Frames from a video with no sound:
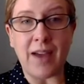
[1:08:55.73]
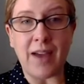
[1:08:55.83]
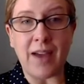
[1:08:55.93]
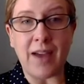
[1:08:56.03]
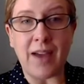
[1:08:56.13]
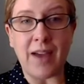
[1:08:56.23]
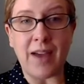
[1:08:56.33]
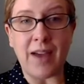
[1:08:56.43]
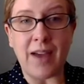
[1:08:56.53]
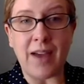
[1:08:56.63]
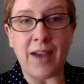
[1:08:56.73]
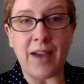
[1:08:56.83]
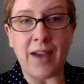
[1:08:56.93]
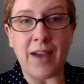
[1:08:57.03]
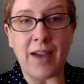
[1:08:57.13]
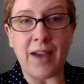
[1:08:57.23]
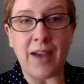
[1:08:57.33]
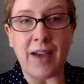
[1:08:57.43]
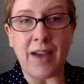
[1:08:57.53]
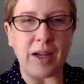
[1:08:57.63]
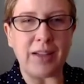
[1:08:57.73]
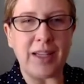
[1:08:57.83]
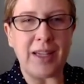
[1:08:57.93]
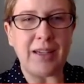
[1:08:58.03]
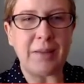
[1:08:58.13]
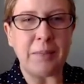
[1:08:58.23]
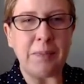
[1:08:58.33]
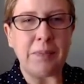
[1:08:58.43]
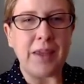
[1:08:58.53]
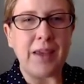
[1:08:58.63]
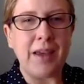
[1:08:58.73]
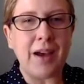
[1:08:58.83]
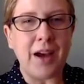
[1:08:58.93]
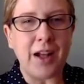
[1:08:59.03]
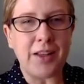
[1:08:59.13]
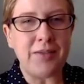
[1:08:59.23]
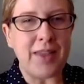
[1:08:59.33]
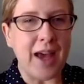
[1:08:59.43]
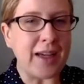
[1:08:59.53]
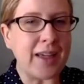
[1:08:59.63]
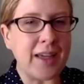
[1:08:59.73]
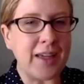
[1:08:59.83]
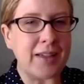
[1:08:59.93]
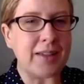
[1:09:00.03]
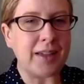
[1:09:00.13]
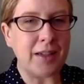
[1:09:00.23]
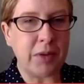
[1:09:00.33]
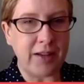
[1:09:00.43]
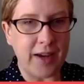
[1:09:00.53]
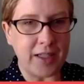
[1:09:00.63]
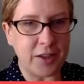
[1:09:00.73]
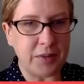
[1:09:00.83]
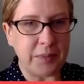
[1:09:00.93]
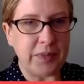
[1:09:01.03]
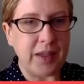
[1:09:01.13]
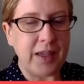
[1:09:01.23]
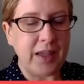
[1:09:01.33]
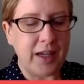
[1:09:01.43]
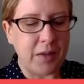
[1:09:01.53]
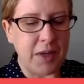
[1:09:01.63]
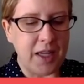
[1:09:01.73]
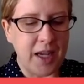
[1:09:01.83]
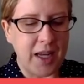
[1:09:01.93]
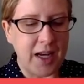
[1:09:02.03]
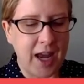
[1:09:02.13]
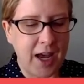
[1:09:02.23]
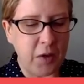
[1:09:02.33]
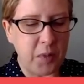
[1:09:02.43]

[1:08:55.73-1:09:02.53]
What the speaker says: governance, public health governance more broadly, all of that can play a factor in how